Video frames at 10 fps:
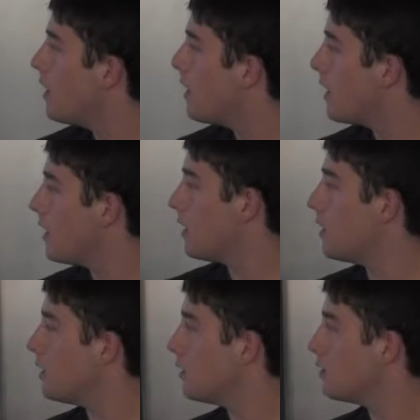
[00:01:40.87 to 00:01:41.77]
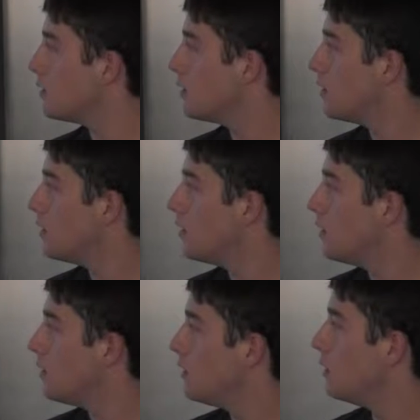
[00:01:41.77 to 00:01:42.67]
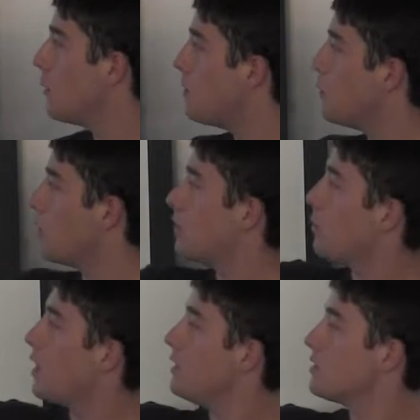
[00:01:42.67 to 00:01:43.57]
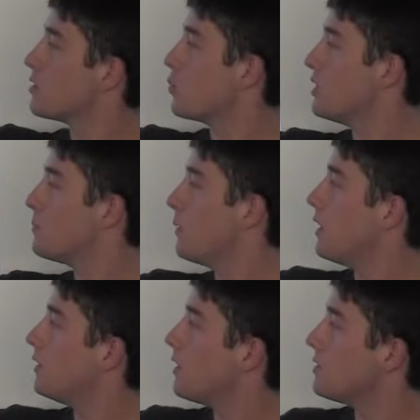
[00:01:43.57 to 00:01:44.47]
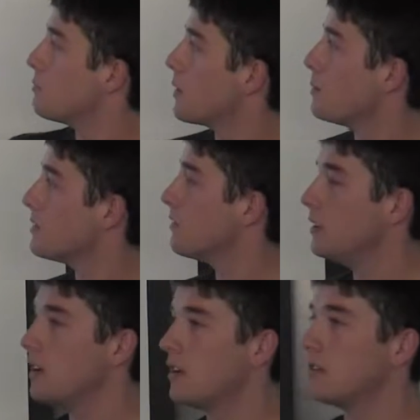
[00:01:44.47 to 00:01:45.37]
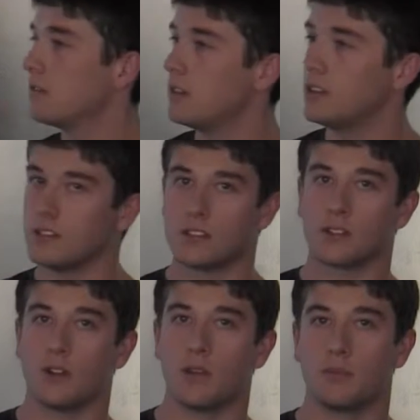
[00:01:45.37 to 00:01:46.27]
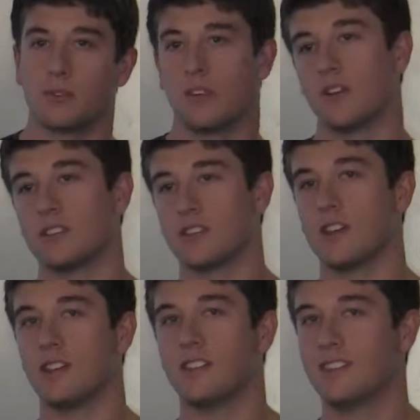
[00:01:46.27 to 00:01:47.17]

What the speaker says: And you might be wondering why these are switched, but those purposefully done. We're going to screw up on the side.